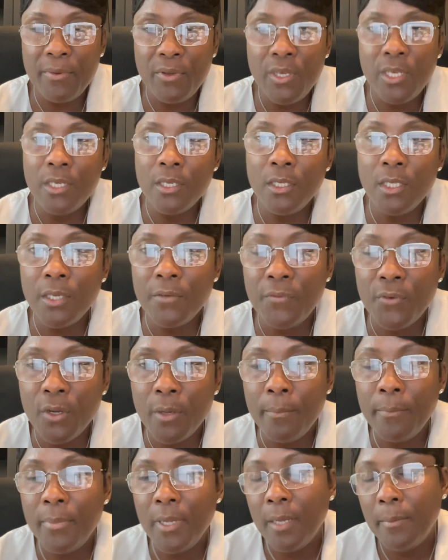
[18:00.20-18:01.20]
you need to look
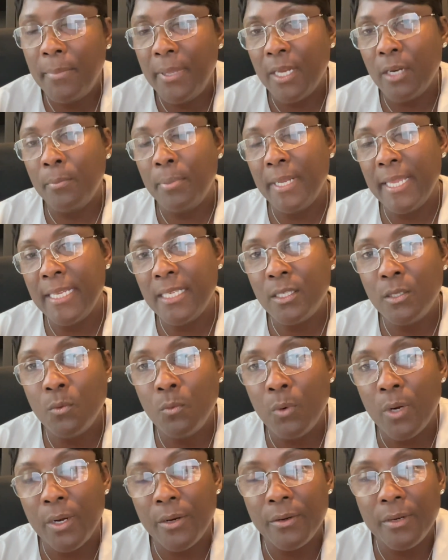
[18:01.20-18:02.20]
for a better place to
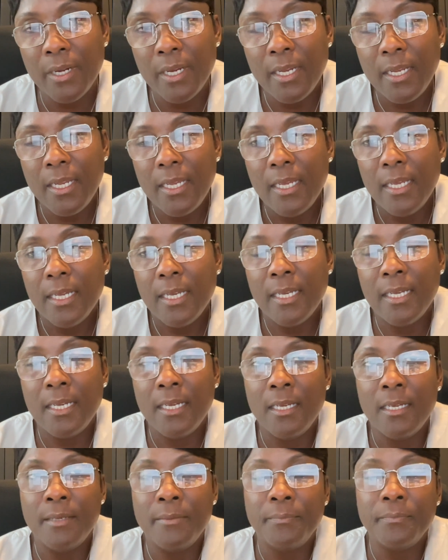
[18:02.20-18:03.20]
work.
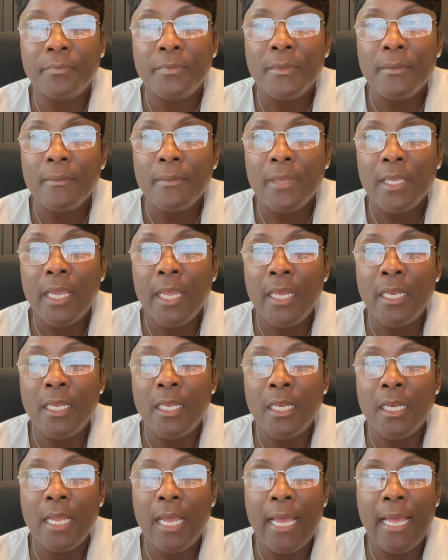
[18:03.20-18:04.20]
And
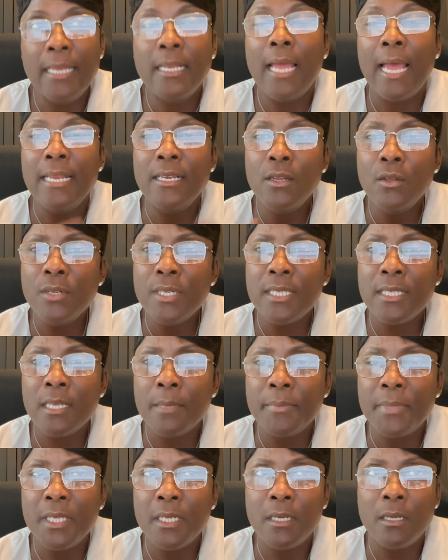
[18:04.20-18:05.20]
then I noticed
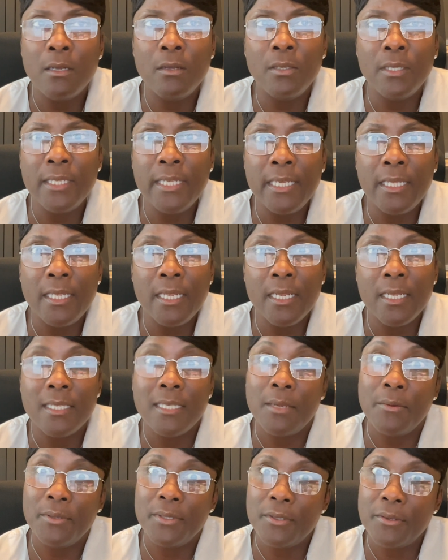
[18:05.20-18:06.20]
something on LinkedIn because
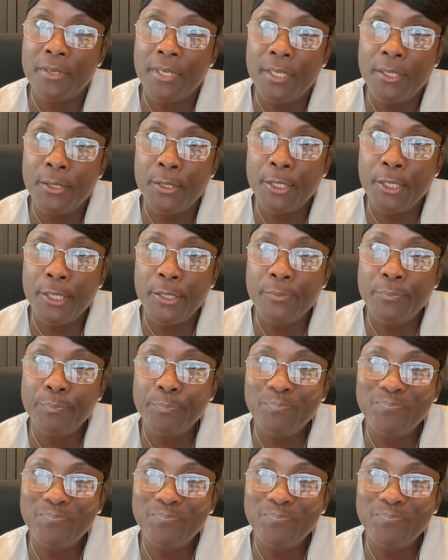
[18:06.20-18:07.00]
I was on there looking.